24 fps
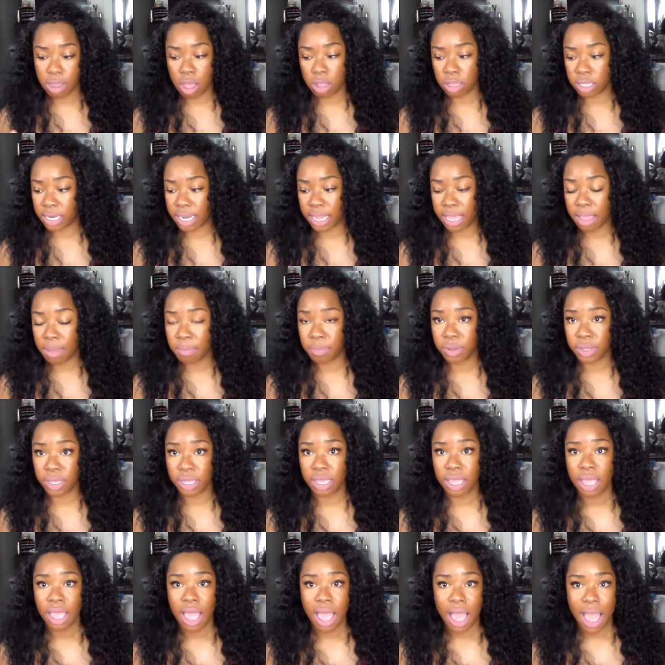all of that,
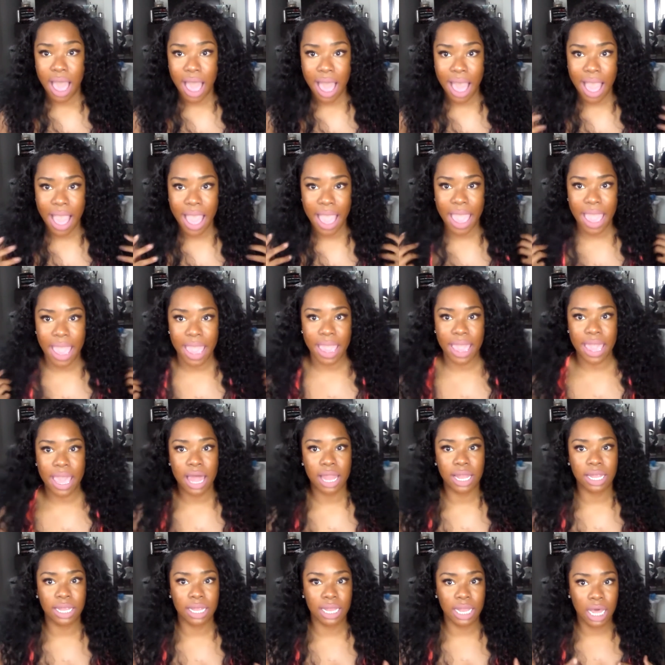but
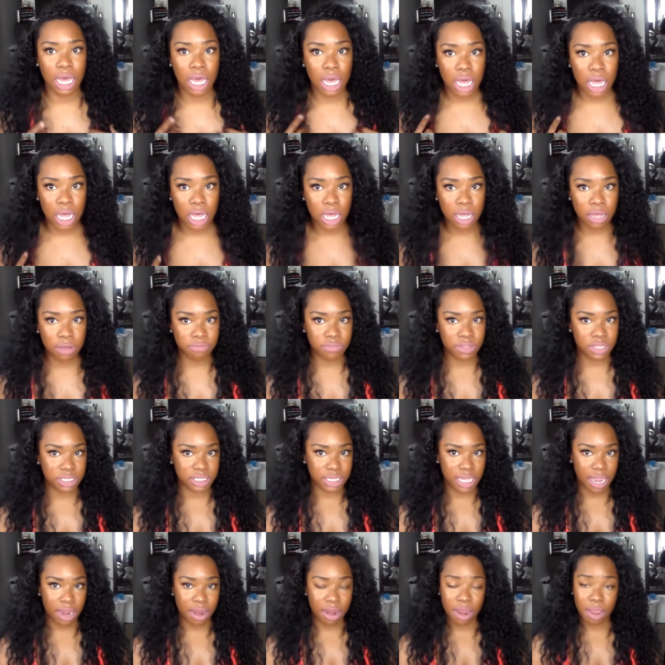I love
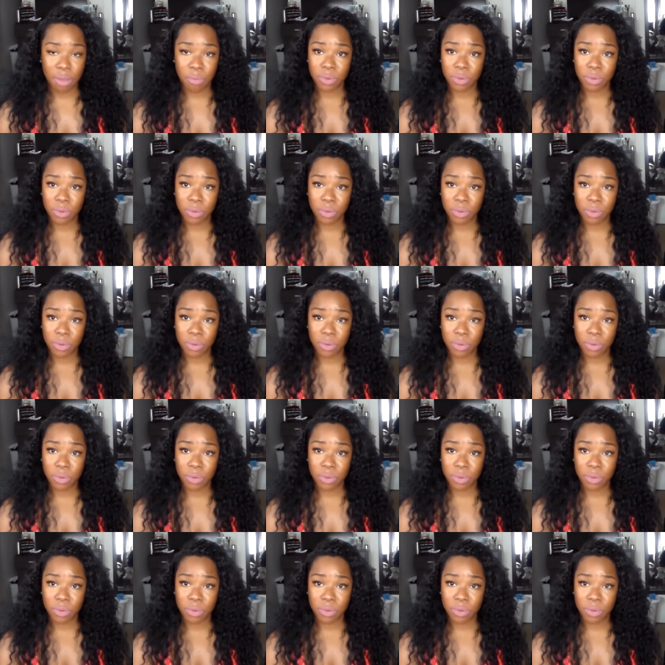this hair.